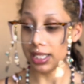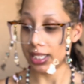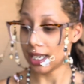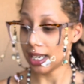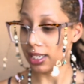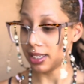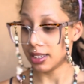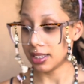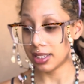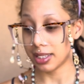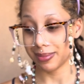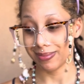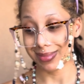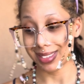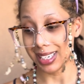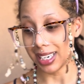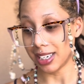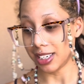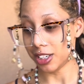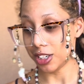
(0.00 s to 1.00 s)
does.
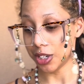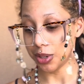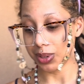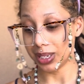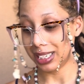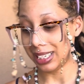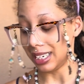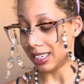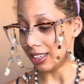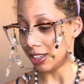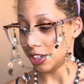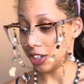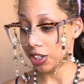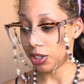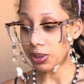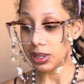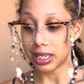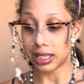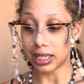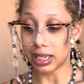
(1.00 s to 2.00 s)
Get into it, get into
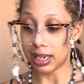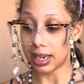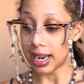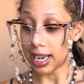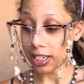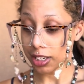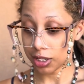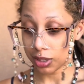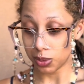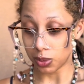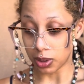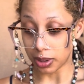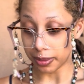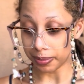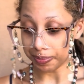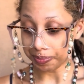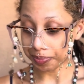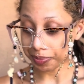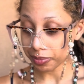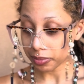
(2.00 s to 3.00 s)
it. The next
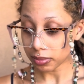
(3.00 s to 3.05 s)
one,